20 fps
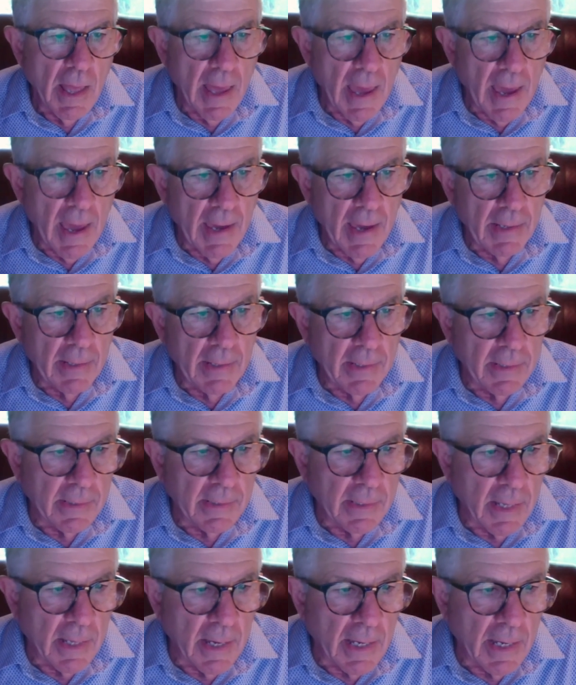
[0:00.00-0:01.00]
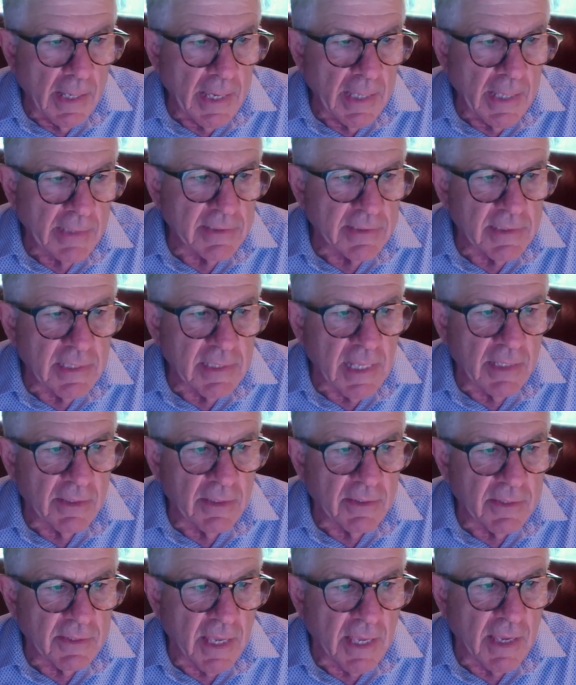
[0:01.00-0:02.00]
and I hesitate
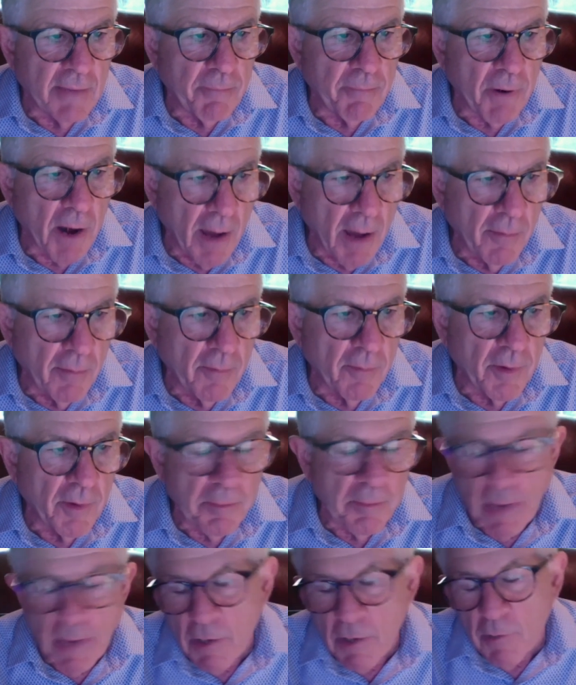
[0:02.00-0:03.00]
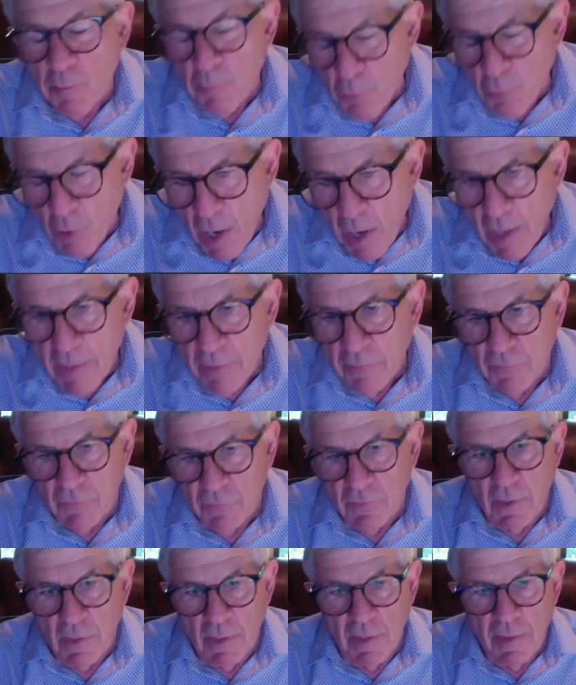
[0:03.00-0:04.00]
to say probably better
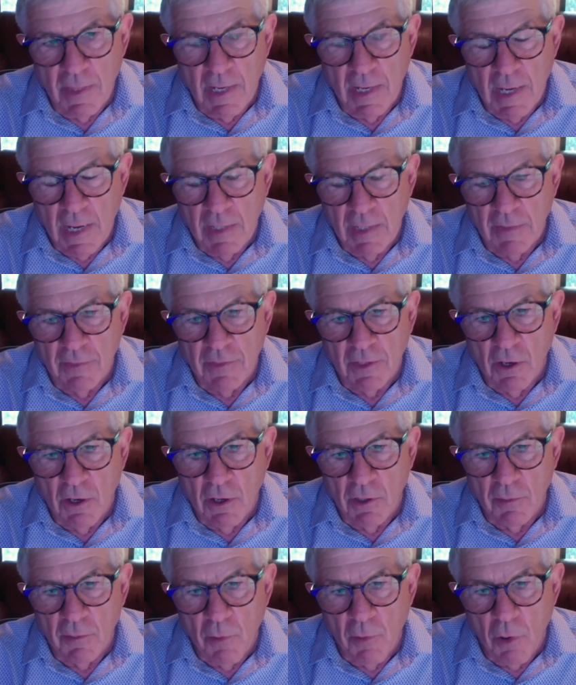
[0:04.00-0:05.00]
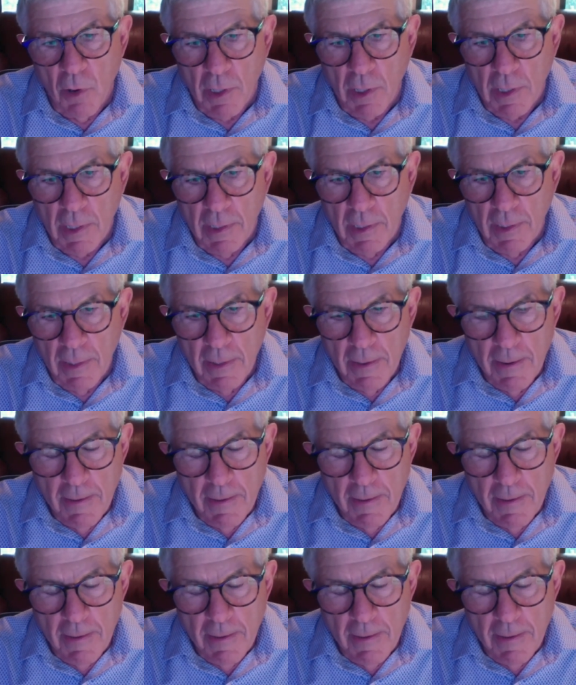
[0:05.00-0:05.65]
priced than anything on the market,